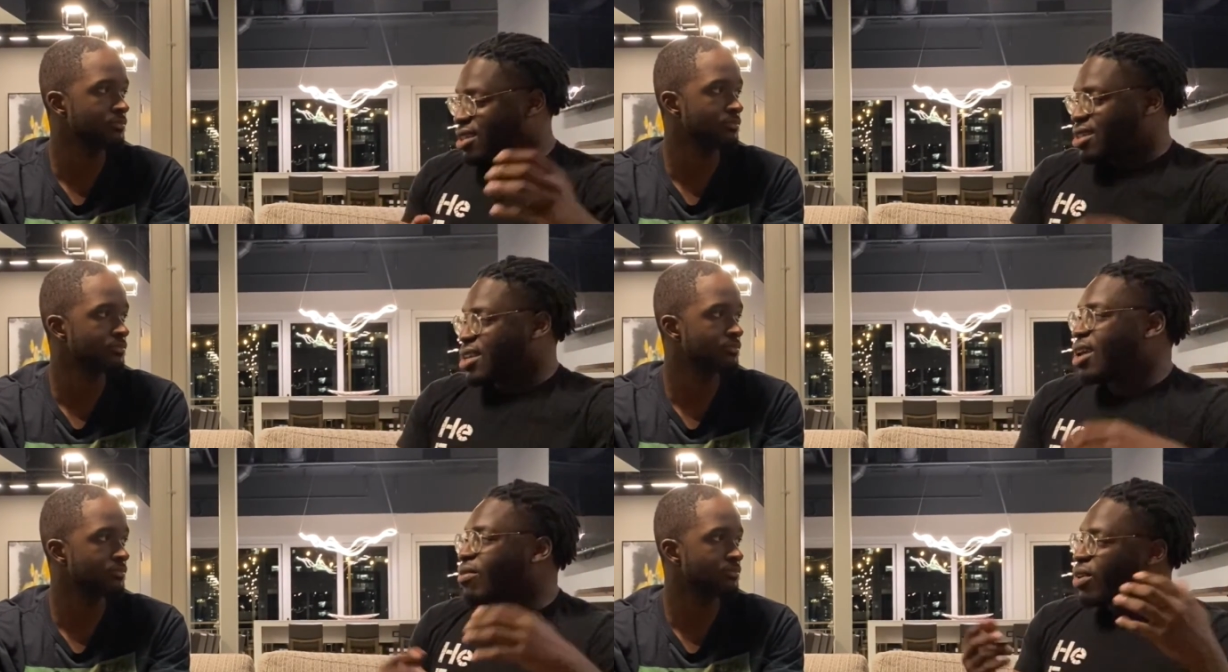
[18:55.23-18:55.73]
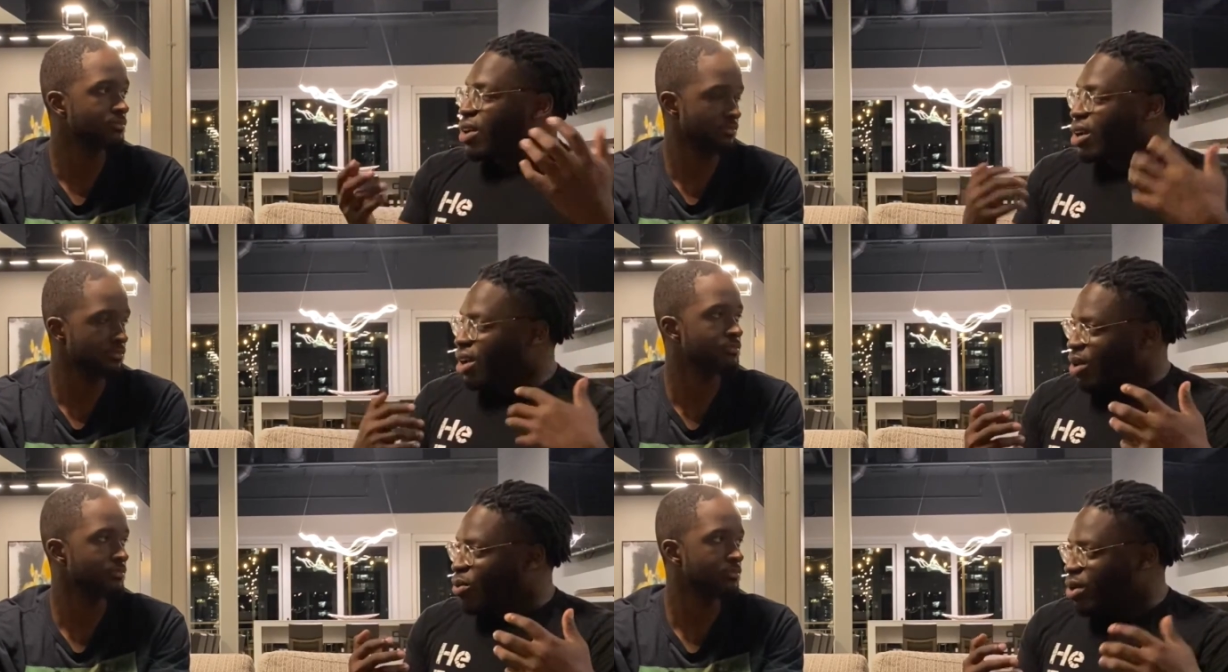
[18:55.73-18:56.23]
Speaker 1: the savior
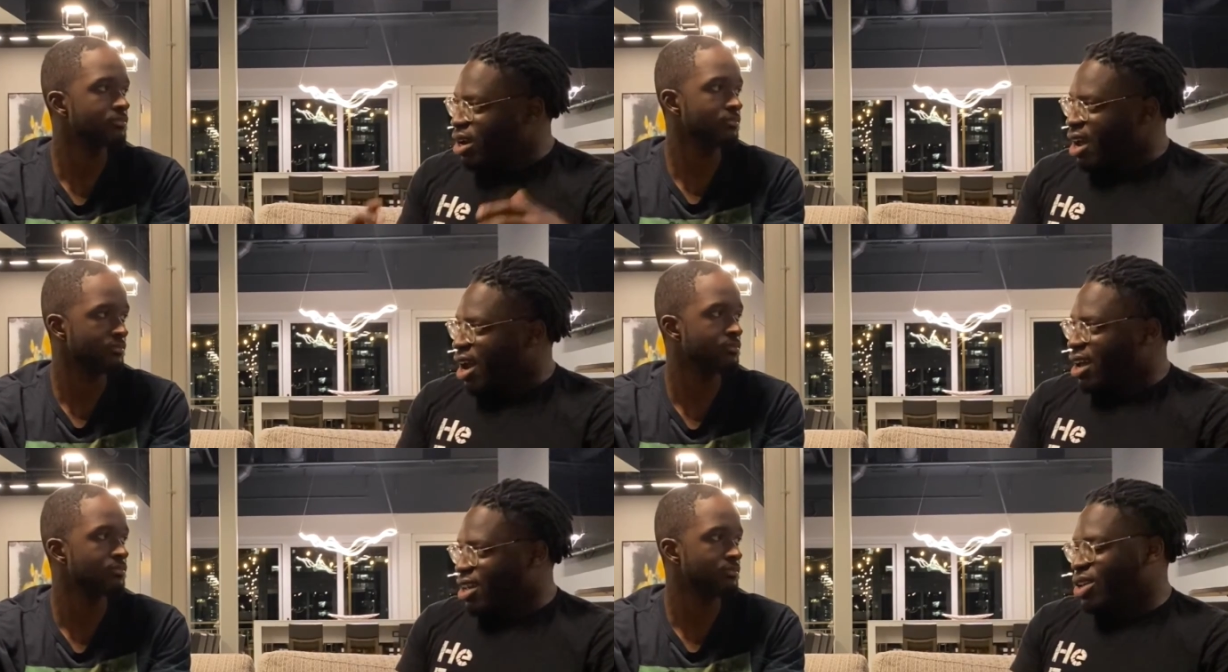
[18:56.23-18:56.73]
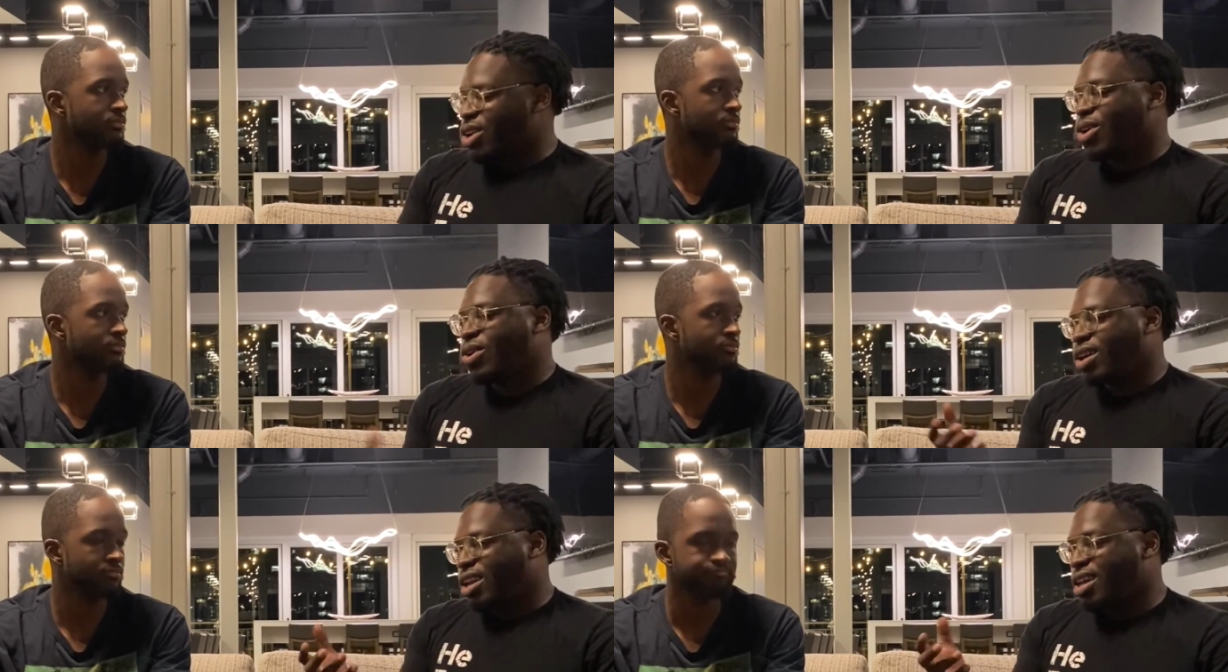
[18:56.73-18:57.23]
and we're not you know
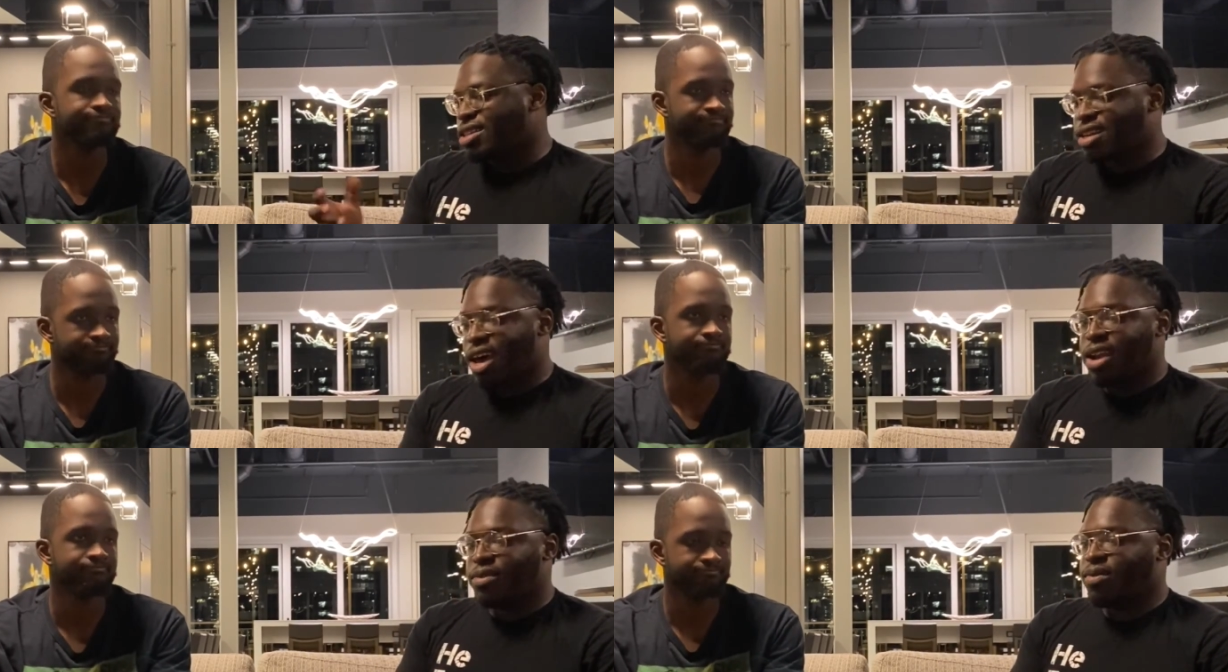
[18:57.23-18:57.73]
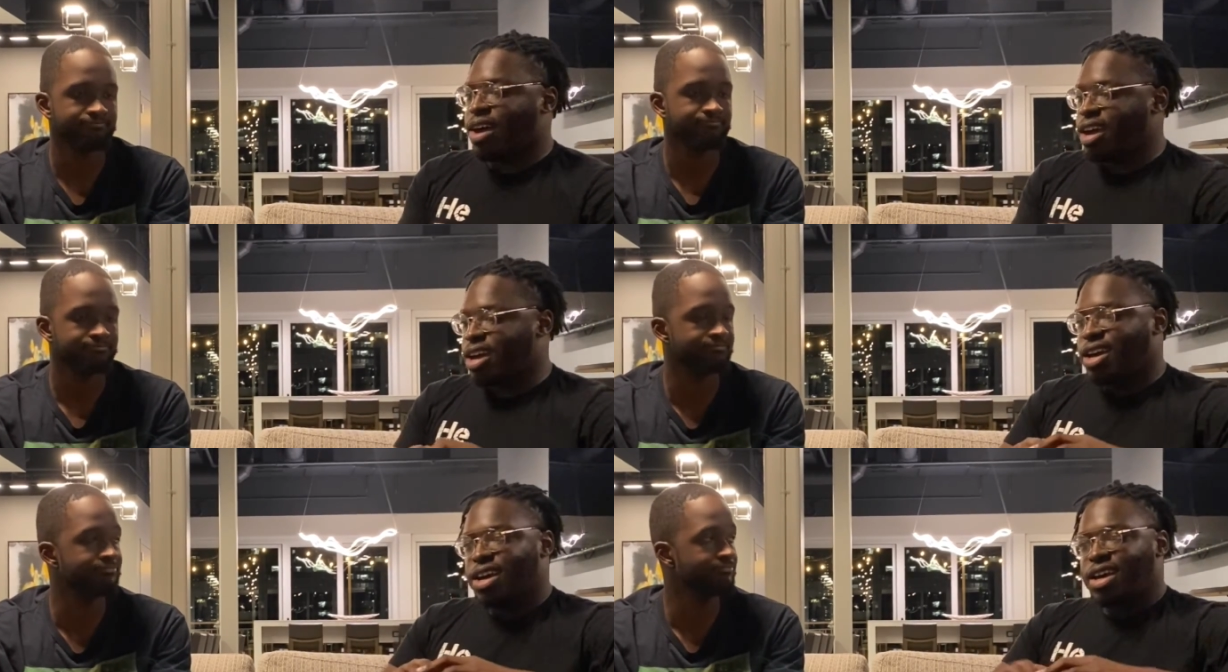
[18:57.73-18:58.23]
and that's kind of like
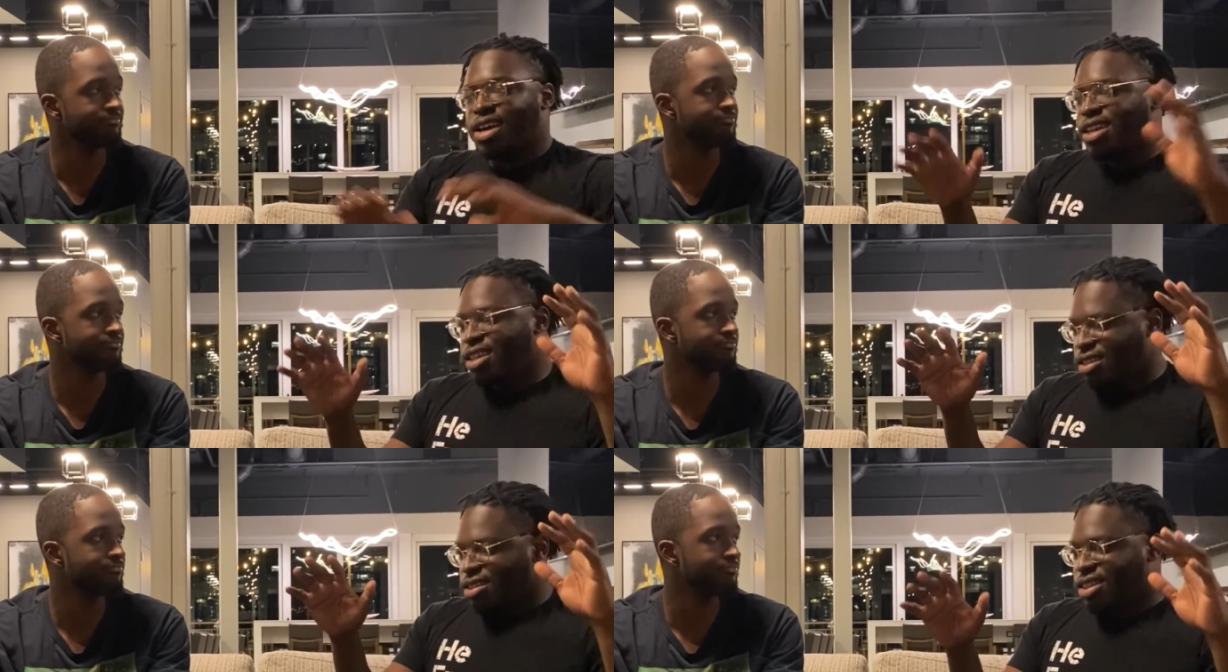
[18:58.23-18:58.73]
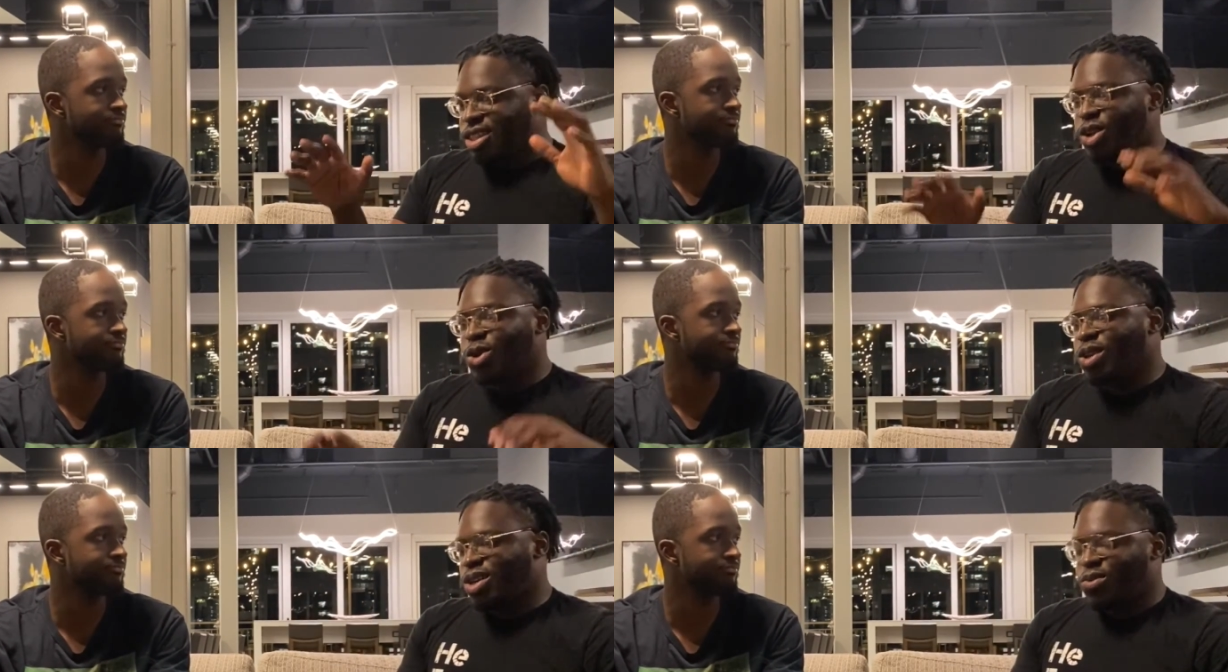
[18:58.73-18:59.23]
mm-hmm.
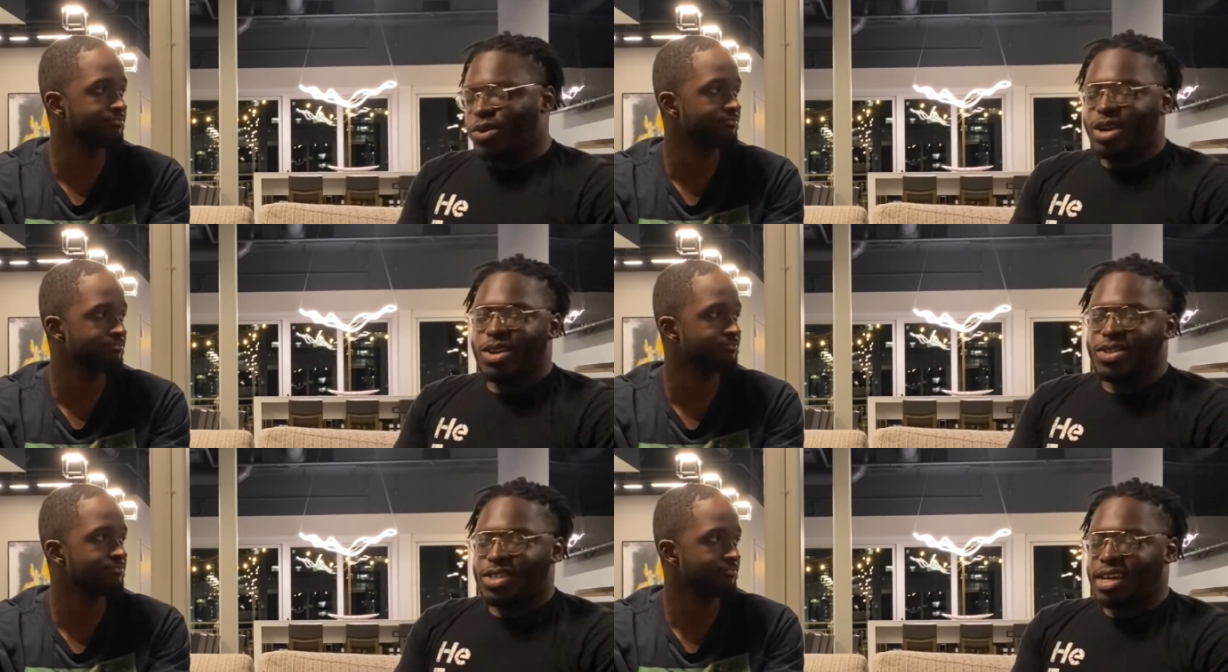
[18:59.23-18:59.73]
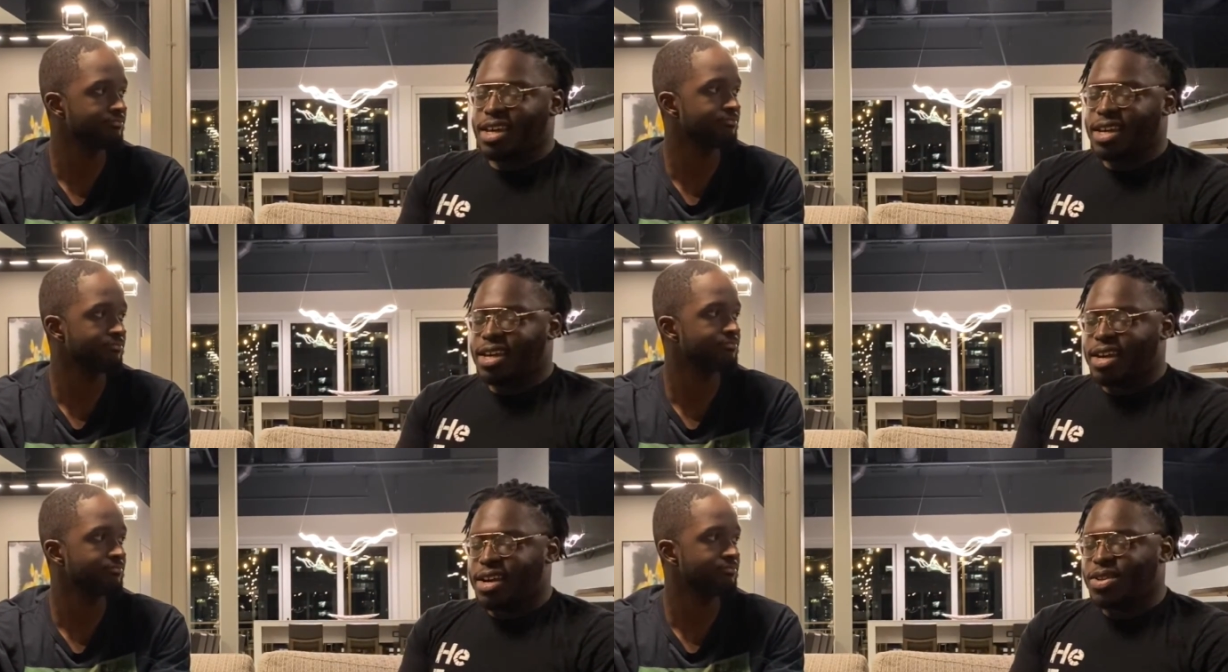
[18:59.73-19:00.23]
literally what you're saying
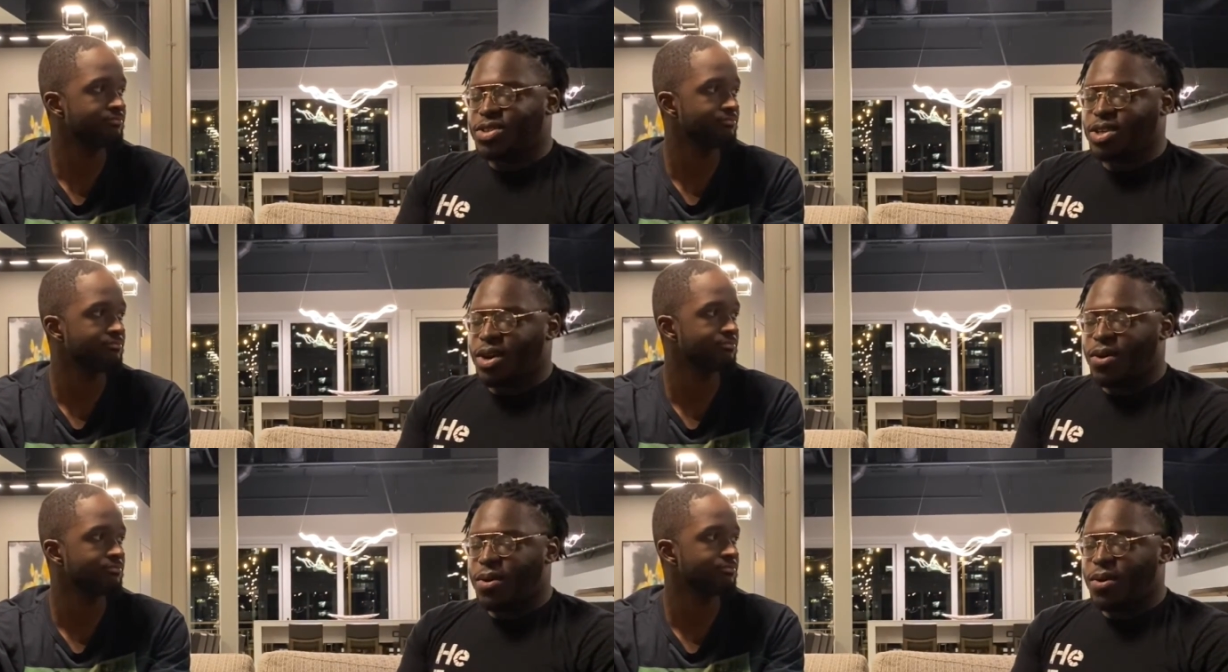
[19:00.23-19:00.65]
here and so